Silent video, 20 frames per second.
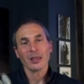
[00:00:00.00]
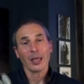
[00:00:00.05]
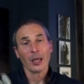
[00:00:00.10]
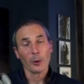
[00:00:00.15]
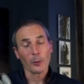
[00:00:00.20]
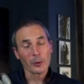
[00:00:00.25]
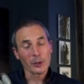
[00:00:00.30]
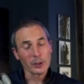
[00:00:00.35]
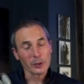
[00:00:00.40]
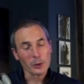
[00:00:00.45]
and
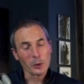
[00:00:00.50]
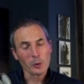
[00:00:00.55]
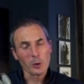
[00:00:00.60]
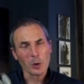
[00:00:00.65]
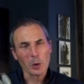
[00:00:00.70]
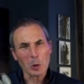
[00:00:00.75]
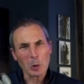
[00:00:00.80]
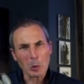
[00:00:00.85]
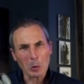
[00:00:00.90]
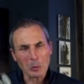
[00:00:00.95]
we're going to go a
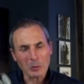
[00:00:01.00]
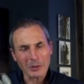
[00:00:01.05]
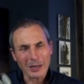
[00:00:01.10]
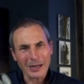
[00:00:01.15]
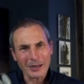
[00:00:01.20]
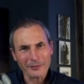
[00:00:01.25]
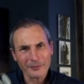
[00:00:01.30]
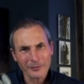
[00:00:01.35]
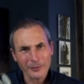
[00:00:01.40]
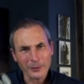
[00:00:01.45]
whole
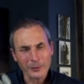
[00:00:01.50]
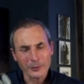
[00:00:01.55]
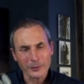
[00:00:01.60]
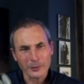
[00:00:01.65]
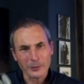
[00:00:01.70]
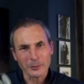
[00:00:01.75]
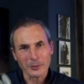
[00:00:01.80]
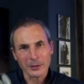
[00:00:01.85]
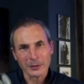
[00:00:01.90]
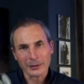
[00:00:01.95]
lot
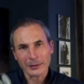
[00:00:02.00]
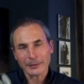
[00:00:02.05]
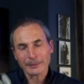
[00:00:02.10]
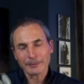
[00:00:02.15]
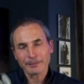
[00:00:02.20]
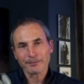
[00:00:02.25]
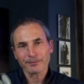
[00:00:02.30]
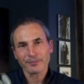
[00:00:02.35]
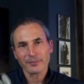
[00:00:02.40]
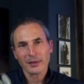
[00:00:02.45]
further with it
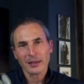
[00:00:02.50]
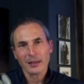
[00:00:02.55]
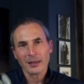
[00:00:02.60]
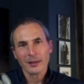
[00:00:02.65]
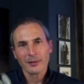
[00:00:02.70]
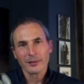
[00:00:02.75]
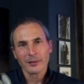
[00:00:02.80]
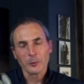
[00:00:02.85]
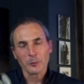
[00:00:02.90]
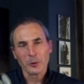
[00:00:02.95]

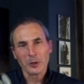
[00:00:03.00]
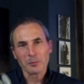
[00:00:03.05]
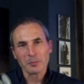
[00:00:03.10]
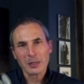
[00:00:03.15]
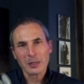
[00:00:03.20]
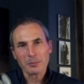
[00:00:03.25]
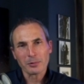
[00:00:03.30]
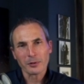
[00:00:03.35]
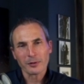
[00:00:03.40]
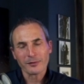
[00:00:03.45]
than what
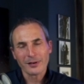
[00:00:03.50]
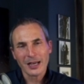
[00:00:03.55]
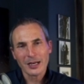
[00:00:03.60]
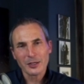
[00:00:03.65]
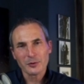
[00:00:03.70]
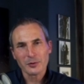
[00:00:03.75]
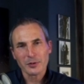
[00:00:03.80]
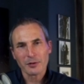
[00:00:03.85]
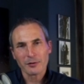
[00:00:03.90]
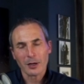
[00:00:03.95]
people have
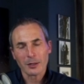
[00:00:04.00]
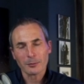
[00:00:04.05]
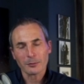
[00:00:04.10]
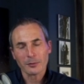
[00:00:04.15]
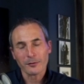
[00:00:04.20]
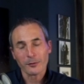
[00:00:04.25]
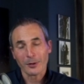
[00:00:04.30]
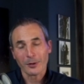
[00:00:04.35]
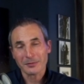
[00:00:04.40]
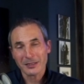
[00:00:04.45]
actually thought
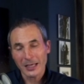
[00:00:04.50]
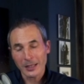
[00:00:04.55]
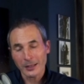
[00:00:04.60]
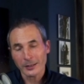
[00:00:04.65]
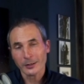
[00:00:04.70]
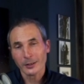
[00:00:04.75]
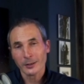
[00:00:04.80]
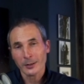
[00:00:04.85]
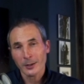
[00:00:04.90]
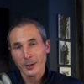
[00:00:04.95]
before. I'm telling
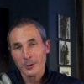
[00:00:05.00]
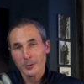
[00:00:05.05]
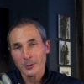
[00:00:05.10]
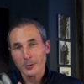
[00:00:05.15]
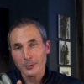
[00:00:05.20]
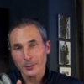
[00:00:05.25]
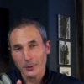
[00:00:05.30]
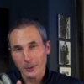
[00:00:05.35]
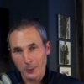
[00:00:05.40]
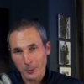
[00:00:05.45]
you,
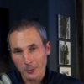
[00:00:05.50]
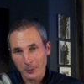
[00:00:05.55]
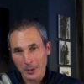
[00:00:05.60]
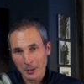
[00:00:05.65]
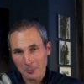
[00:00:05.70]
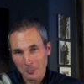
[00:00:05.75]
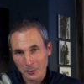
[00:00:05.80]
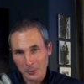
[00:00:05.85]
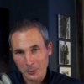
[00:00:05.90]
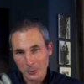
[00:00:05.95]
there's a whole lot
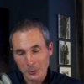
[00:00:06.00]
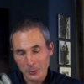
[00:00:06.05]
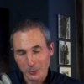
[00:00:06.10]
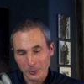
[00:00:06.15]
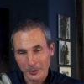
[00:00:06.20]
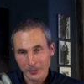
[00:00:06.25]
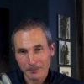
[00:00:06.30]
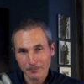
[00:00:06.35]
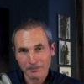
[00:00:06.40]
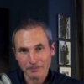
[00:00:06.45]
more to it.